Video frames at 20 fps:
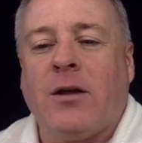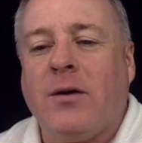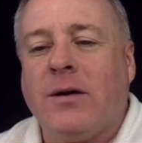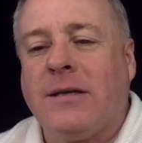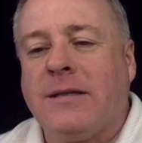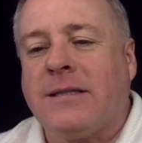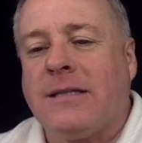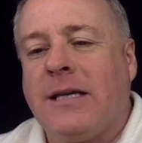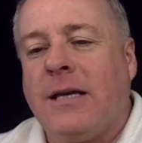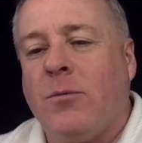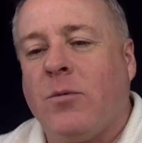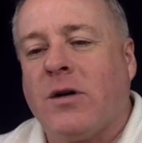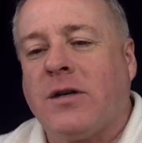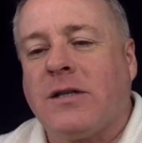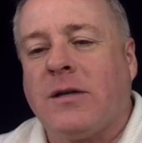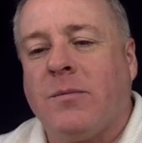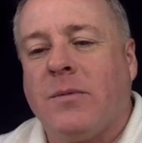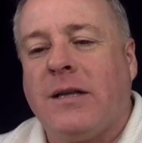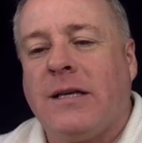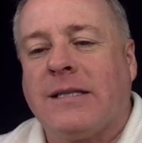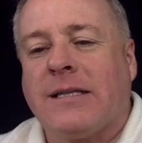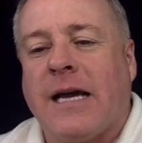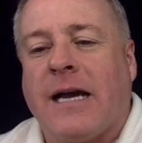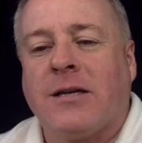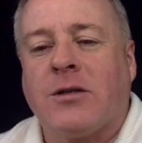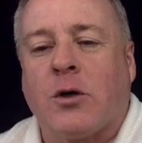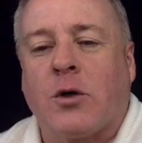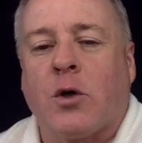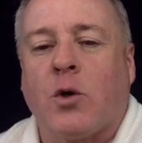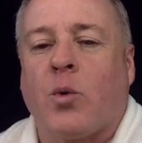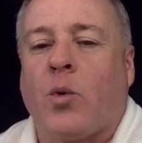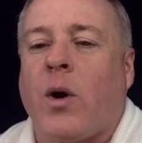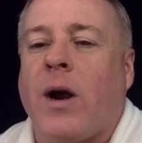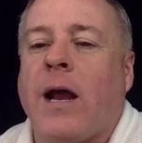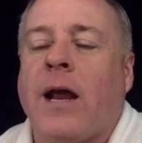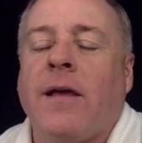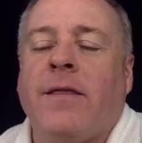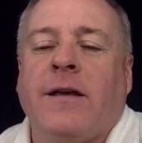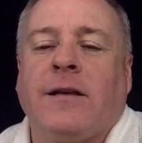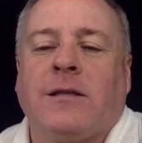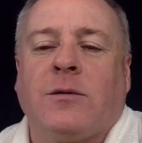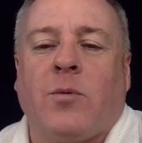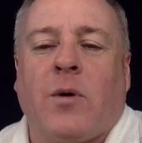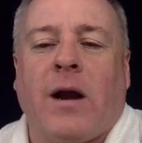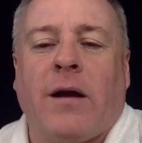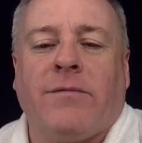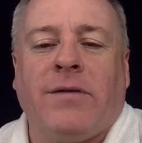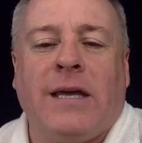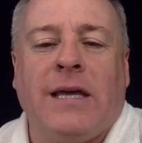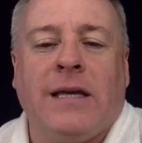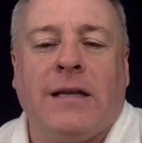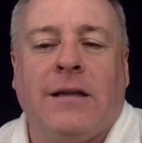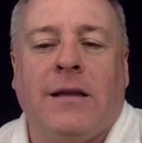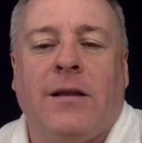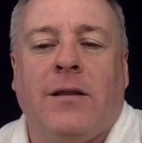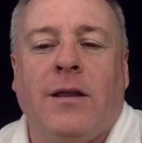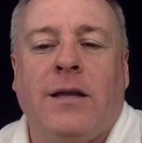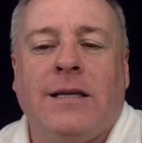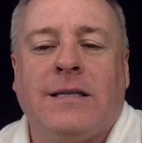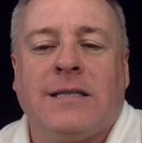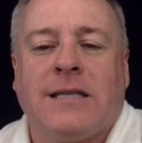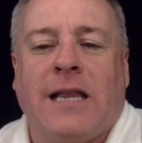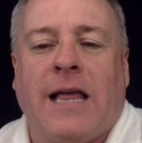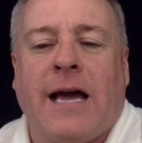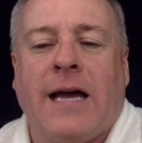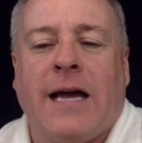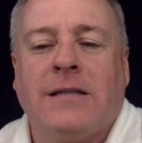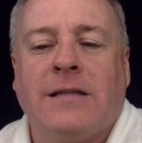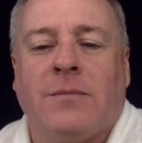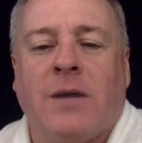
You can see where some of these guys are gray. That's where I've hidden these slides.